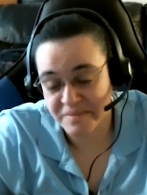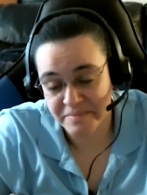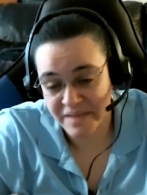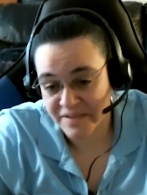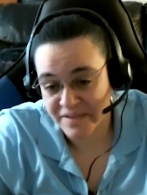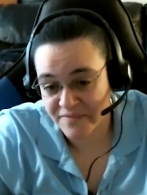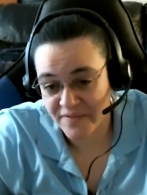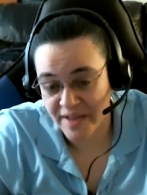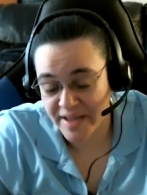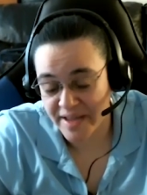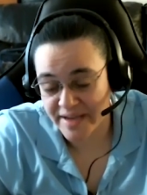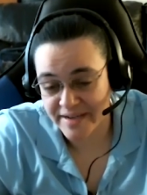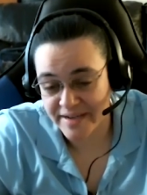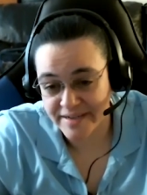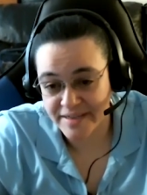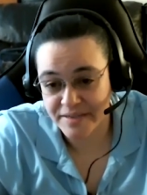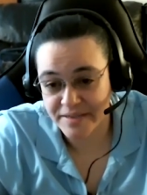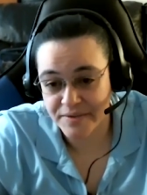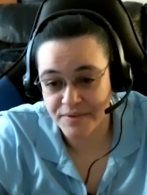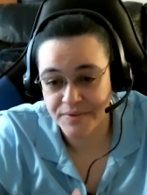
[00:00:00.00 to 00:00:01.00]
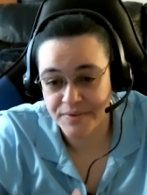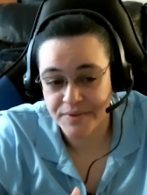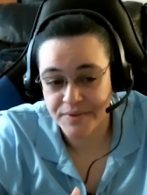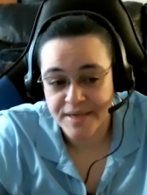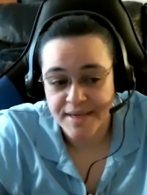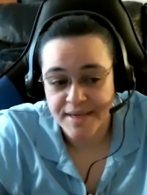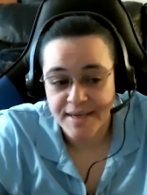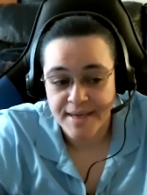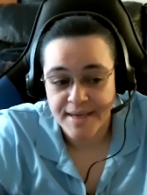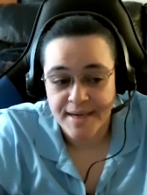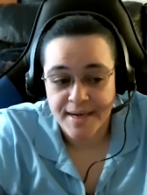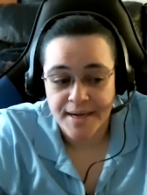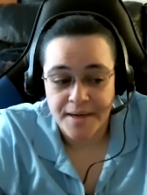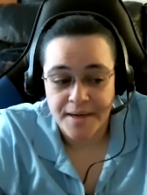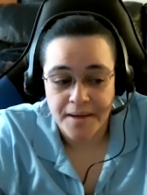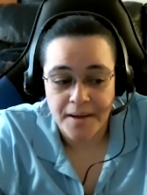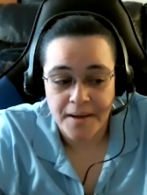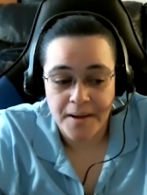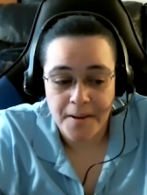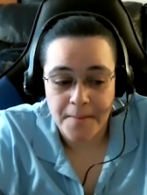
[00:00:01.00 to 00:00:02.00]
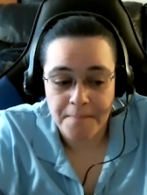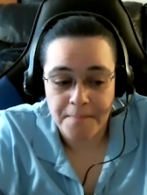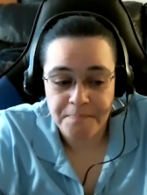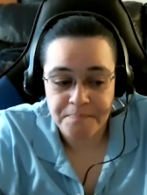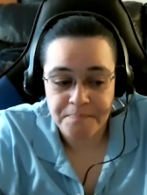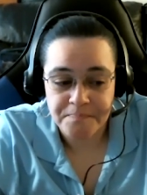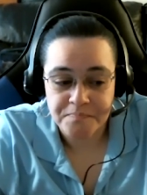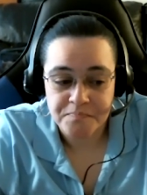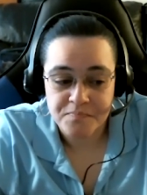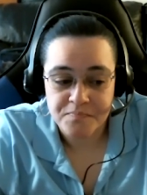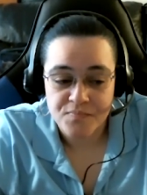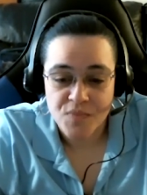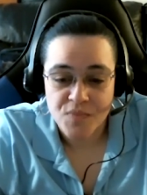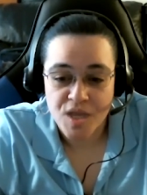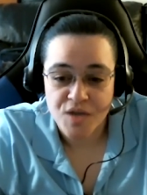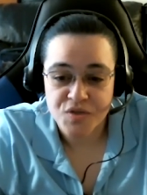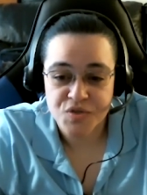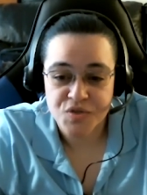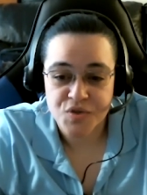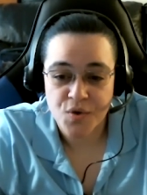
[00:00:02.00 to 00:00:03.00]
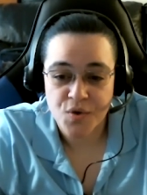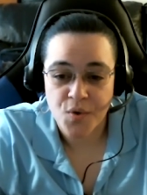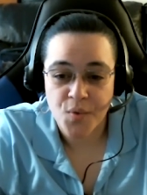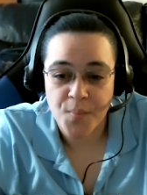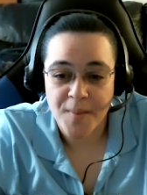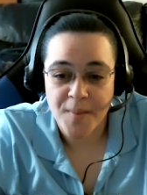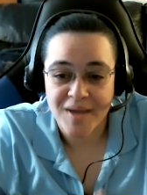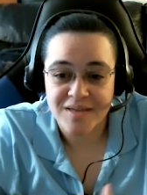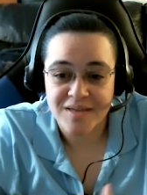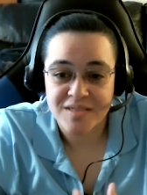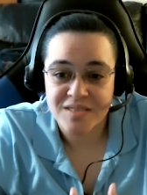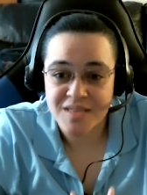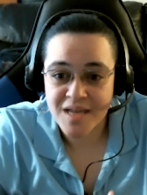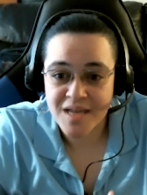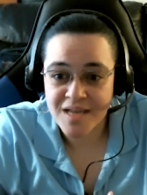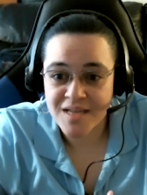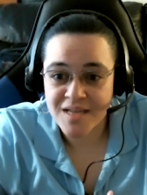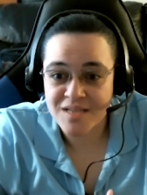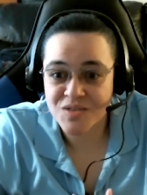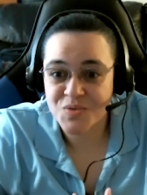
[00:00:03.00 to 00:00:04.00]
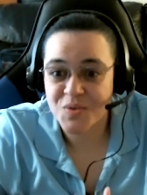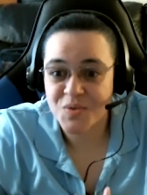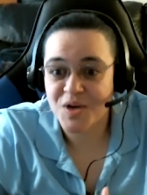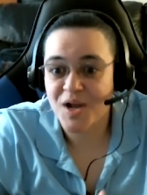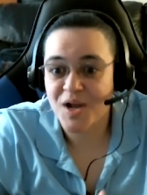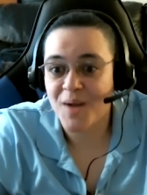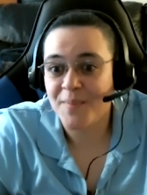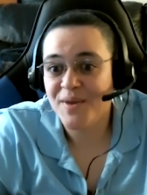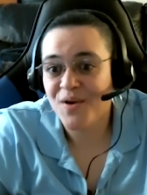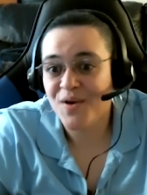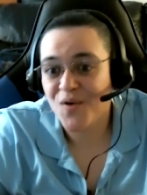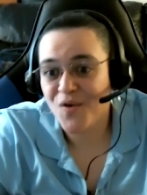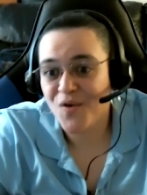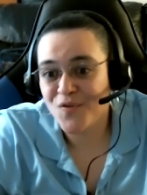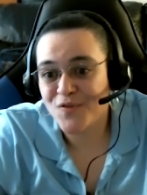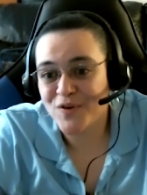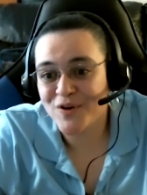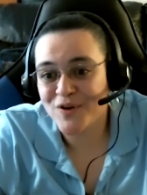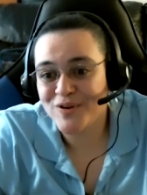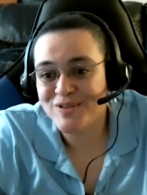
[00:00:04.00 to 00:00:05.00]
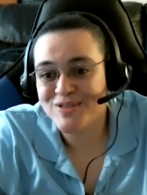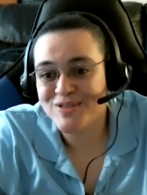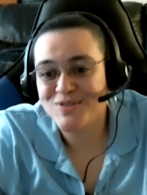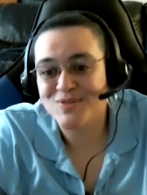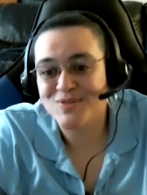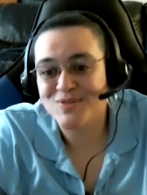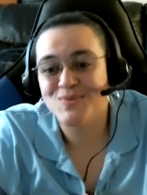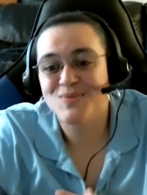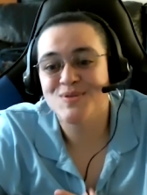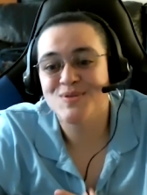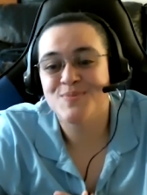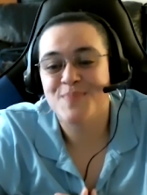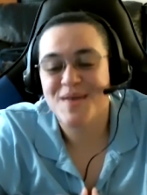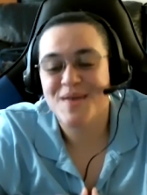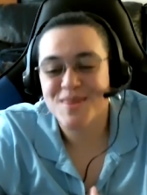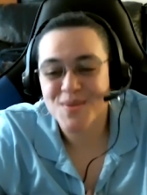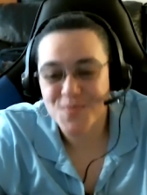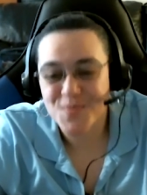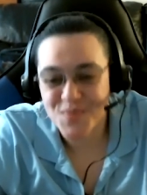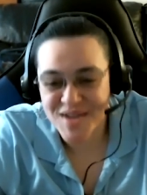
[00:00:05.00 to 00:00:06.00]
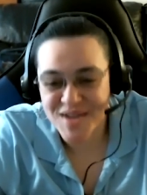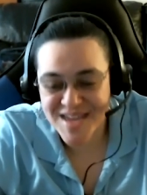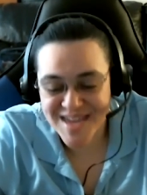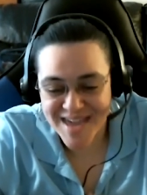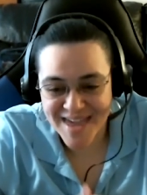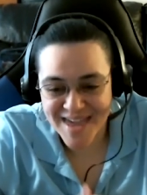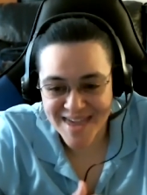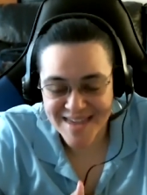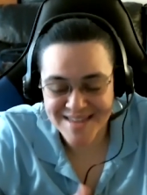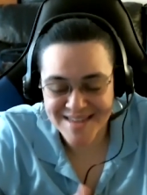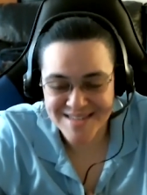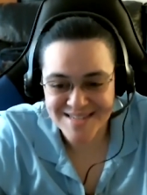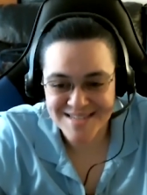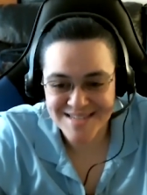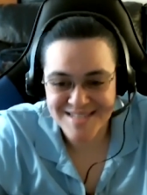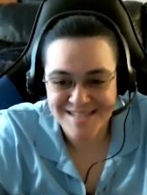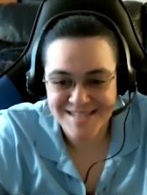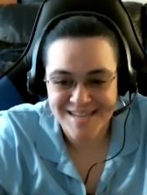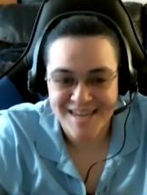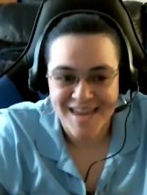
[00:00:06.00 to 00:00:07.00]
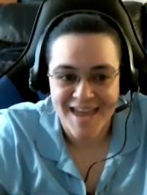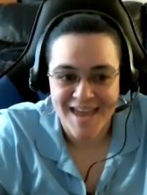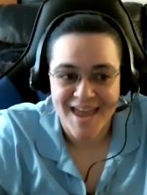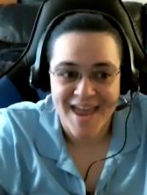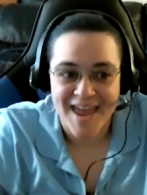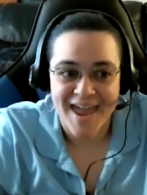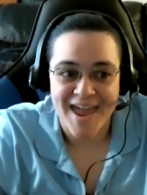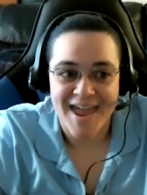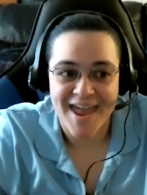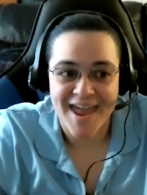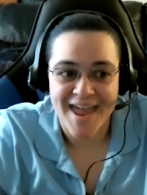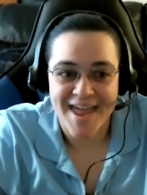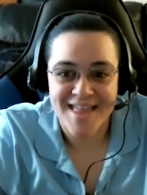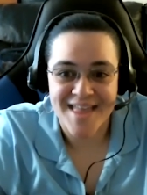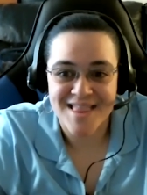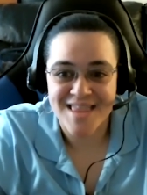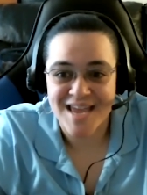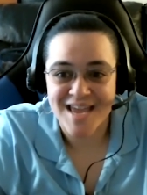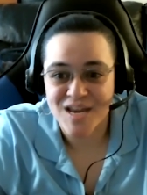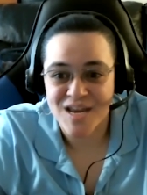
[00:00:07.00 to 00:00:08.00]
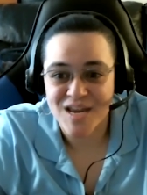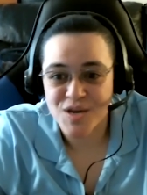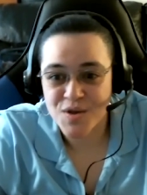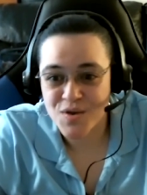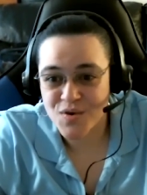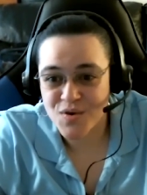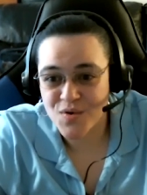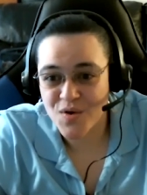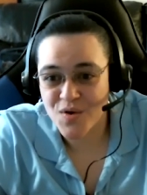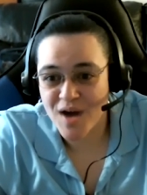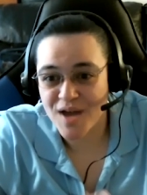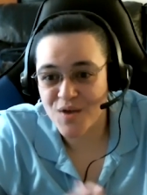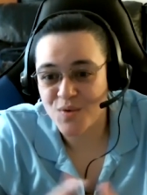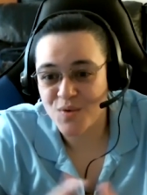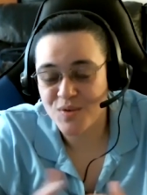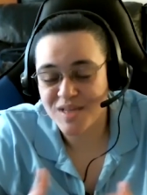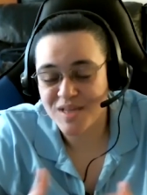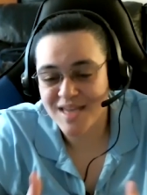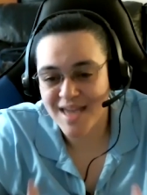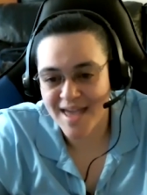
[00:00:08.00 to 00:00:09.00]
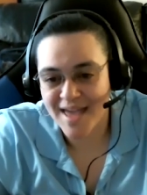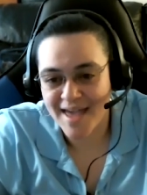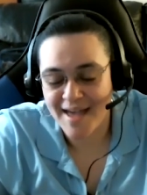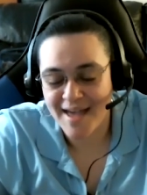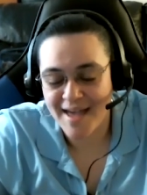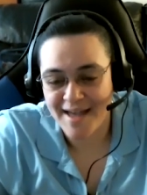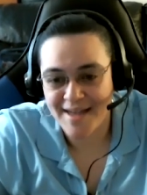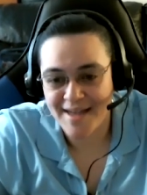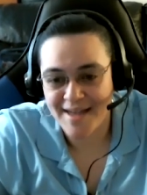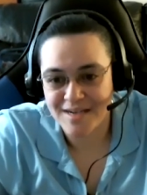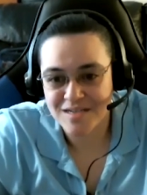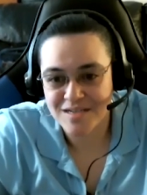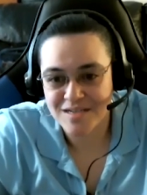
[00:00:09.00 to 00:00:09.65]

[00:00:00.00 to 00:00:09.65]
I'm like, fine, Um, so my sons were coming over to spend the weekend, and they knew I only had